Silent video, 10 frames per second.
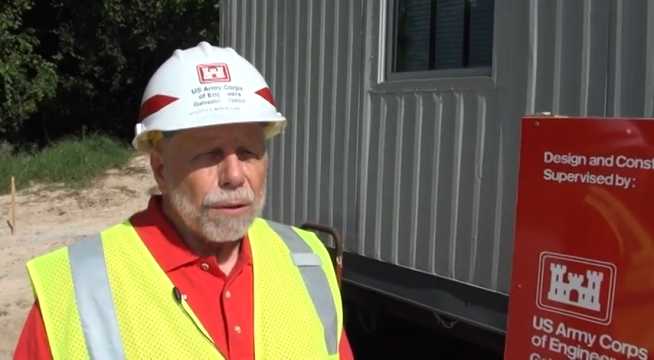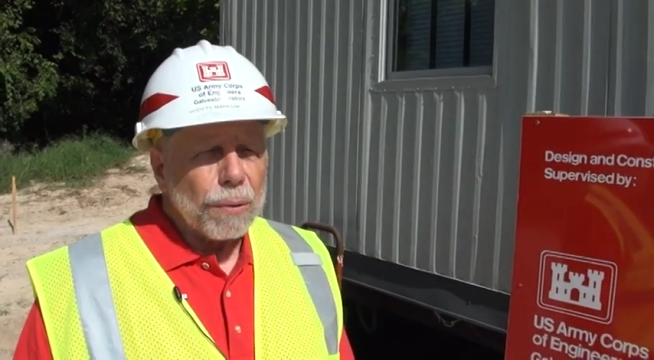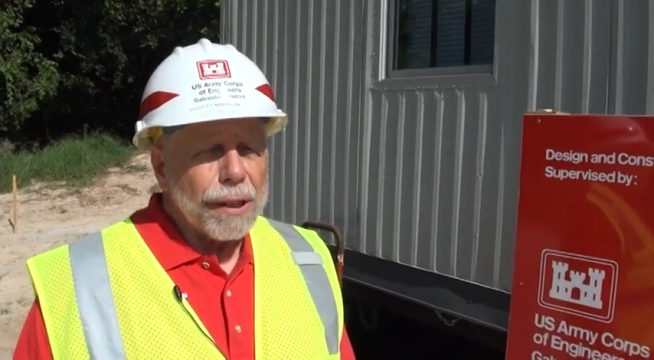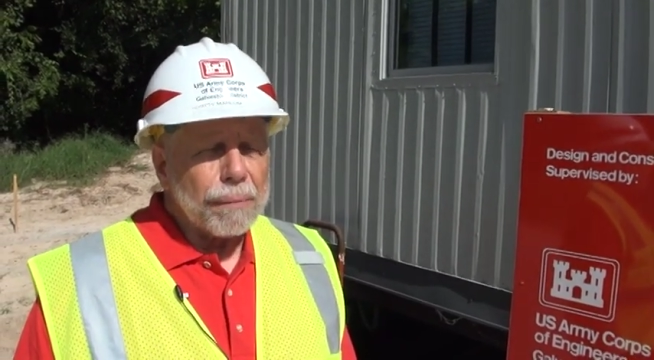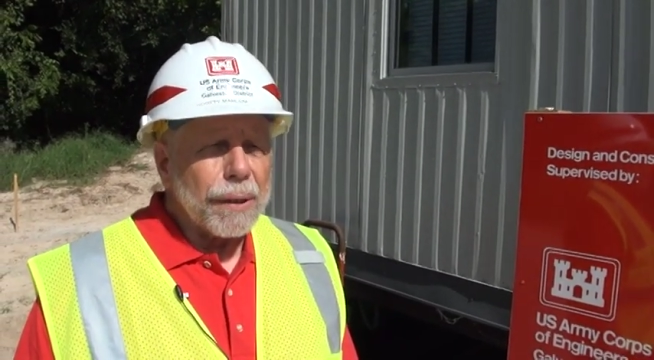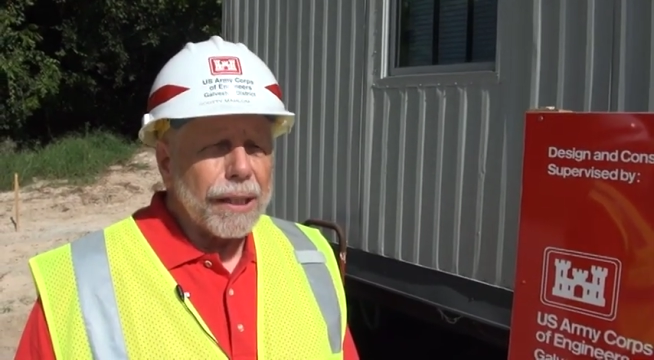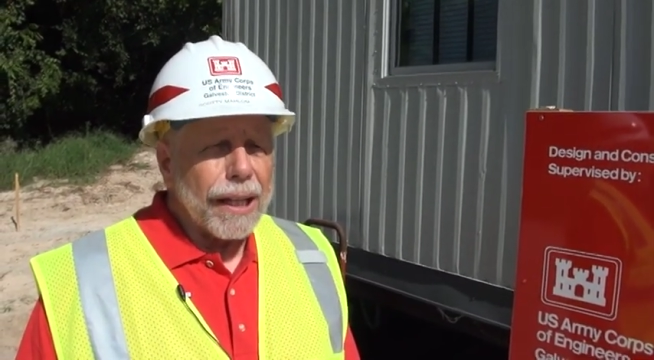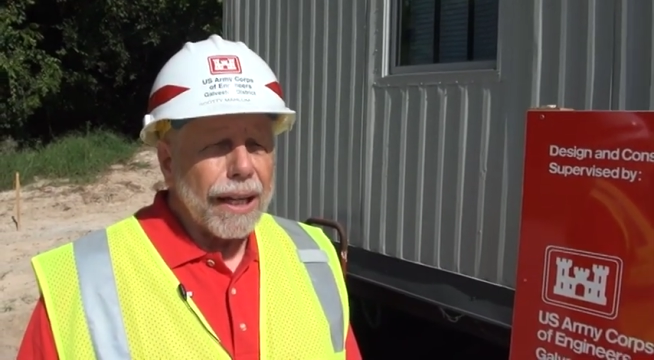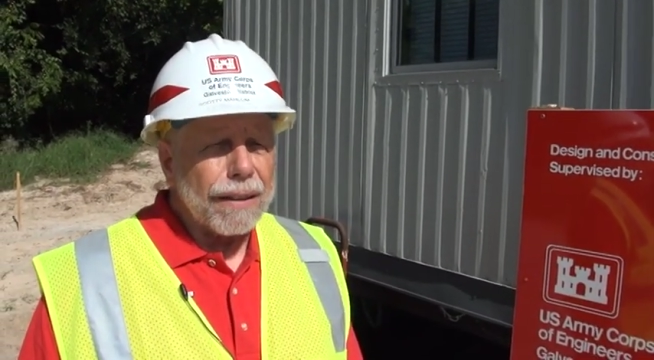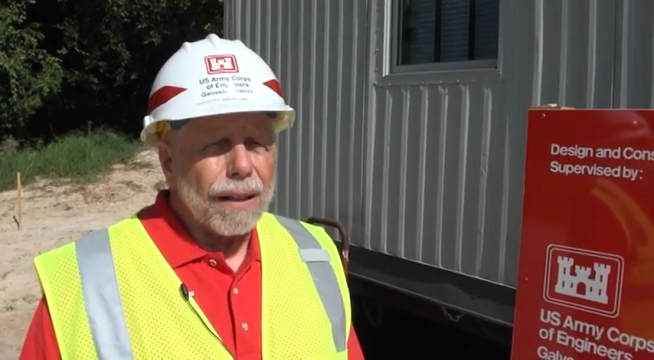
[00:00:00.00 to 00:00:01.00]
we can
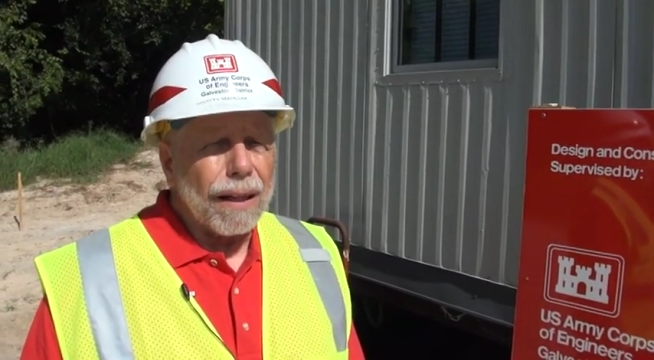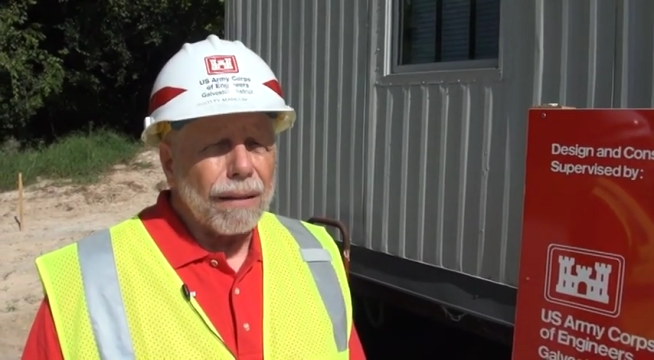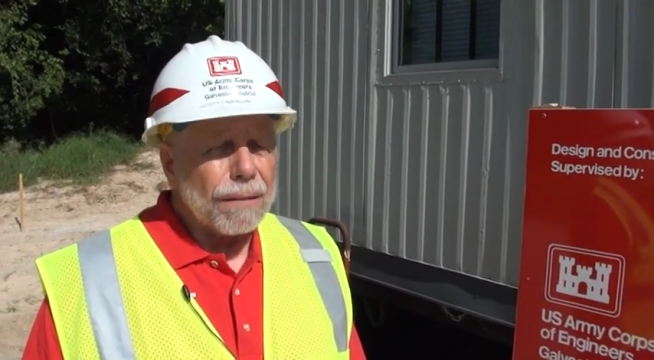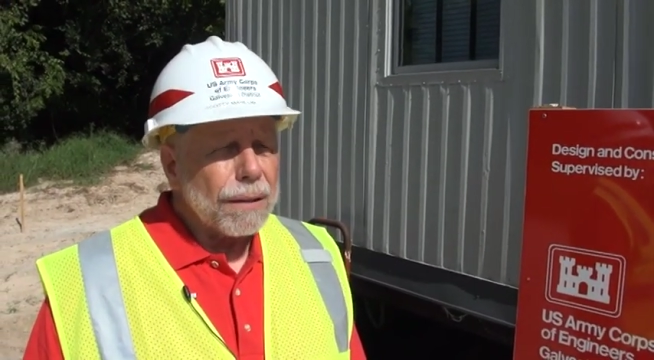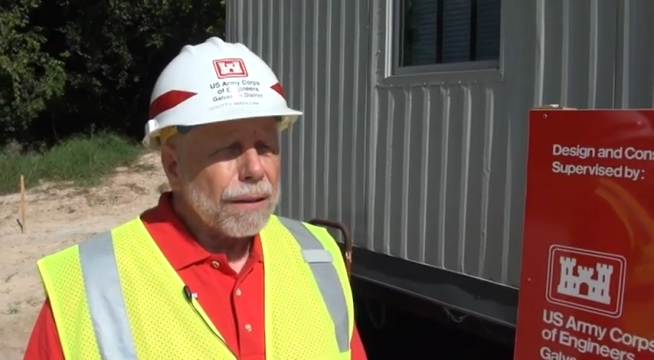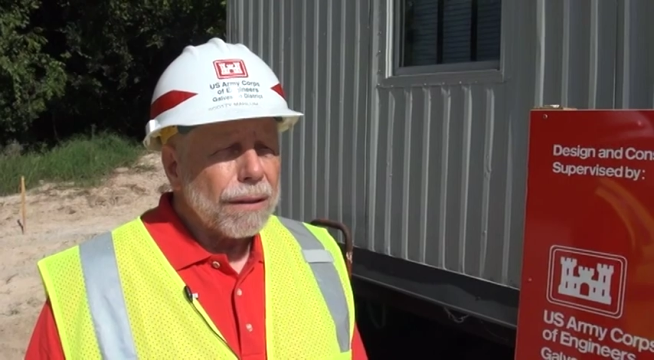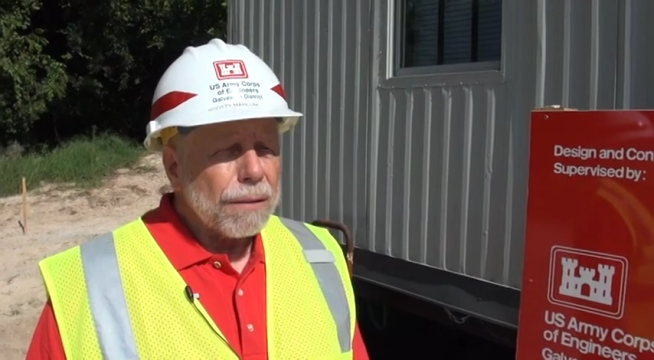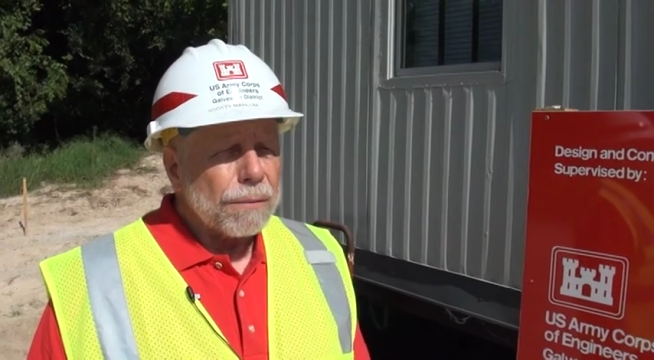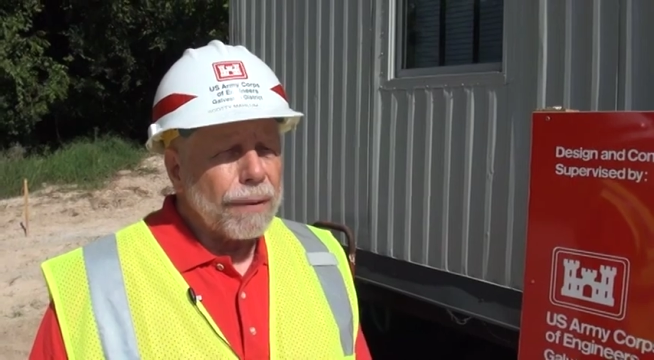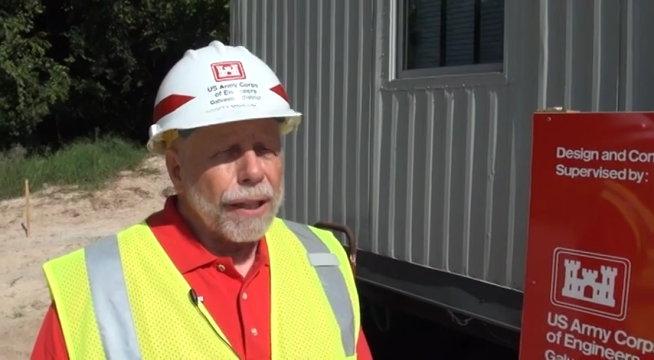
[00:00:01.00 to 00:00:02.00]
mitigate the
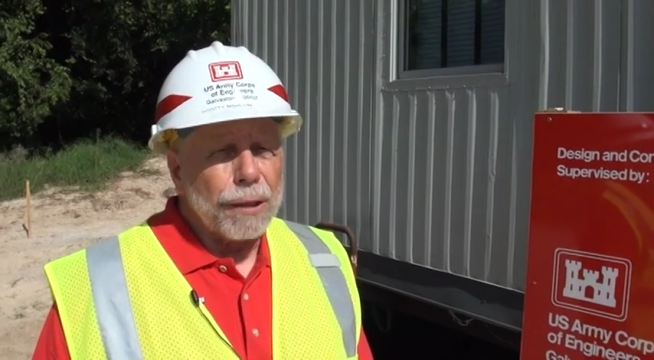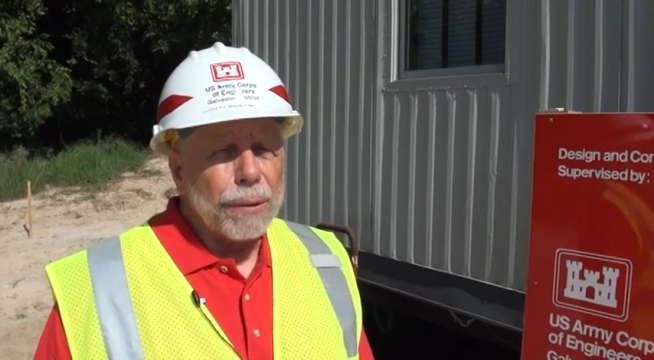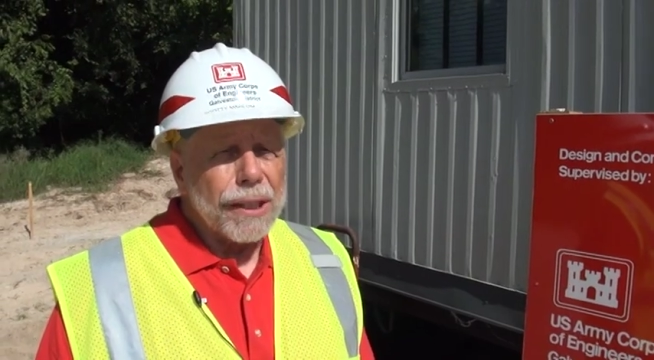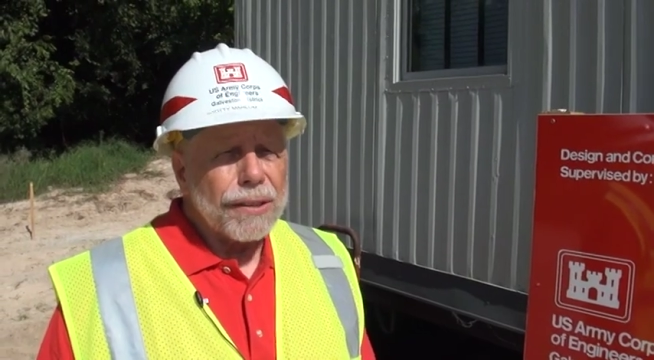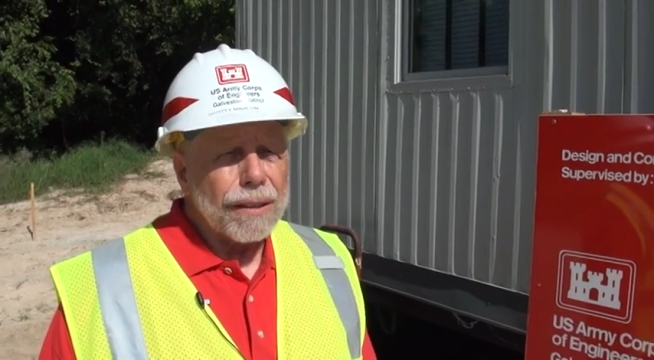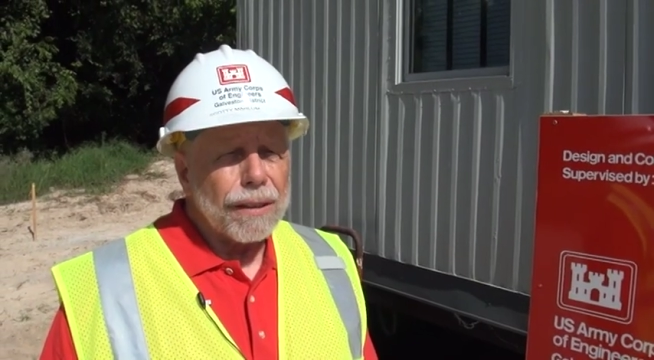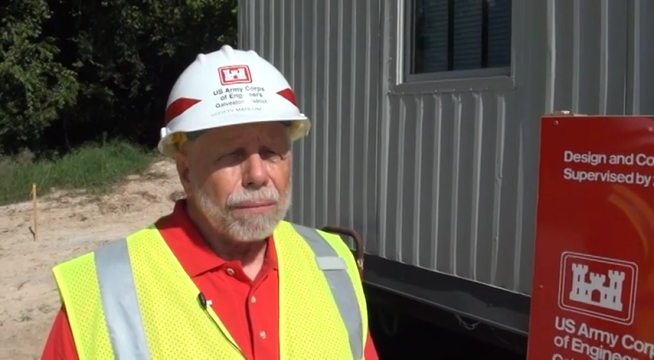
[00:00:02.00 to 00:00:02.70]
flooding risk,